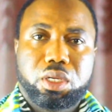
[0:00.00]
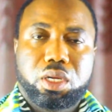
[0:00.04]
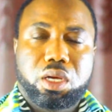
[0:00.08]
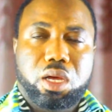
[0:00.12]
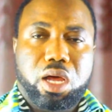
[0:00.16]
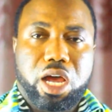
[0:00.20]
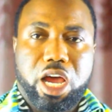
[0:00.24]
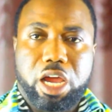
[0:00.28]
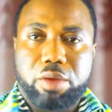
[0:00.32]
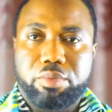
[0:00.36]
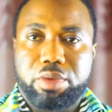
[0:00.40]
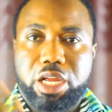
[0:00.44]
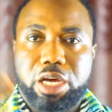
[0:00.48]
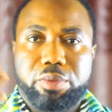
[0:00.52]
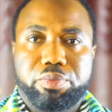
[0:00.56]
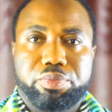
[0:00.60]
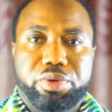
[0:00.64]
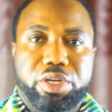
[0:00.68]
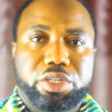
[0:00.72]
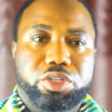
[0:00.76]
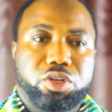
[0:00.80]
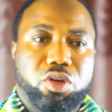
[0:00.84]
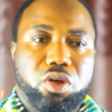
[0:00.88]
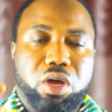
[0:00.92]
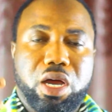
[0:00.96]
High blood
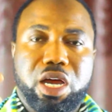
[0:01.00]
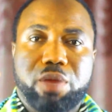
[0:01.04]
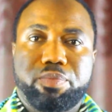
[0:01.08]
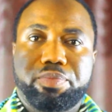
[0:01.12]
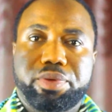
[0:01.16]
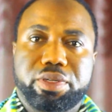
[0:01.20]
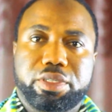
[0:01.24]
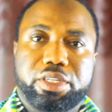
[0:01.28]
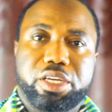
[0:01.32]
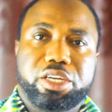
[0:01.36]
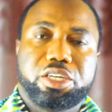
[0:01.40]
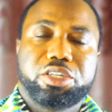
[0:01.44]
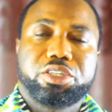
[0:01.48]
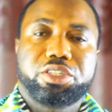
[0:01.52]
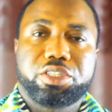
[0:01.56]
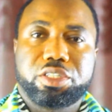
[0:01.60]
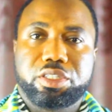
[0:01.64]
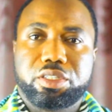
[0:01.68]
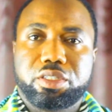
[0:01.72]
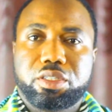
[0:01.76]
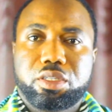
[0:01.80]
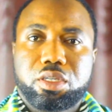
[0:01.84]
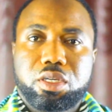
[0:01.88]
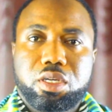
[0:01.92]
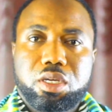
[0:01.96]
pressure or
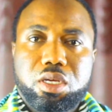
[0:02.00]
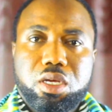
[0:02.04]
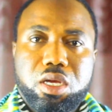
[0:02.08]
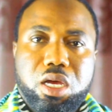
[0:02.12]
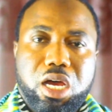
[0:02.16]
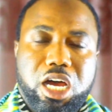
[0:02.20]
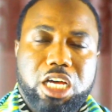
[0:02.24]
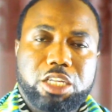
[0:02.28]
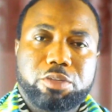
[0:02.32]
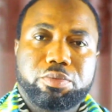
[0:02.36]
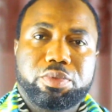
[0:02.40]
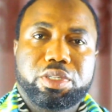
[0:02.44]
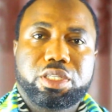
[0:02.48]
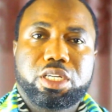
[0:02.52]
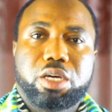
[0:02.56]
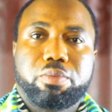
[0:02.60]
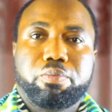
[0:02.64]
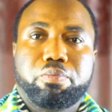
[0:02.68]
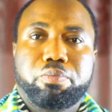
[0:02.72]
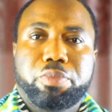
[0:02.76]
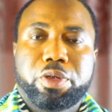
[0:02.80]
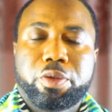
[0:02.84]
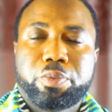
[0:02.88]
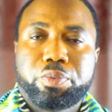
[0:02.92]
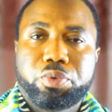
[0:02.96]
hypertension has been a
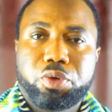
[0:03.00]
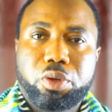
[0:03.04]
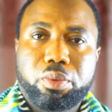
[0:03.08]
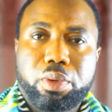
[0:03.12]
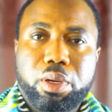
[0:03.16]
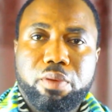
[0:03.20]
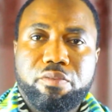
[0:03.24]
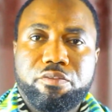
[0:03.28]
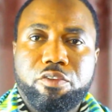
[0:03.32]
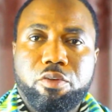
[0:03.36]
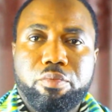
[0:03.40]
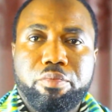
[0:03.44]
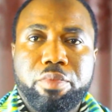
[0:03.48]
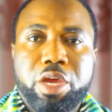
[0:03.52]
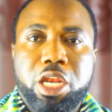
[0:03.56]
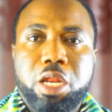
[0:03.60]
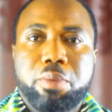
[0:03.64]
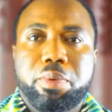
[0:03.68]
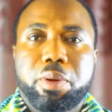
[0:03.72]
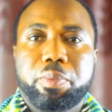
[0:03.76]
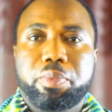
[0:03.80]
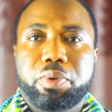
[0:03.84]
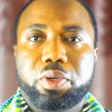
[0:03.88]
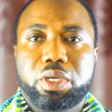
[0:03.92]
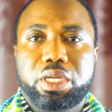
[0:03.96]
big problem for many
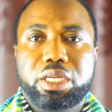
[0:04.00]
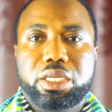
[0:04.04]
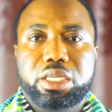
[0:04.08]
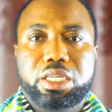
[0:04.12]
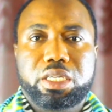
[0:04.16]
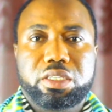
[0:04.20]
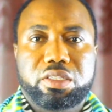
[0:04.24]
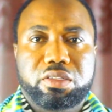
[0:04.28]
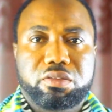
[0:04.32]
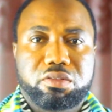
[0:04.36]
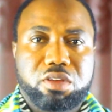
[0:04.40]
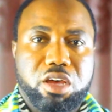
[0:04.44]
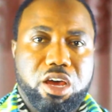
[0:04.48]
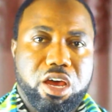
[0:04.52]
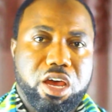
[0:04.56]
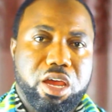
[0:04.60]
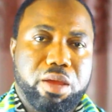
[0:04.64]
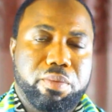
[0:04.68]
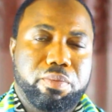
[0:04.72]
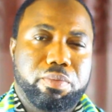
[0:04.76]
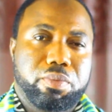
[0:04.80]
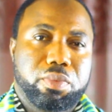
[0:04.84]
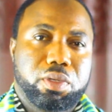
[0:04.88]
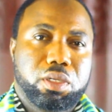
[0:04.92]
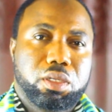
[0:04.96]
people in this
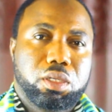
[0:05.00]
time.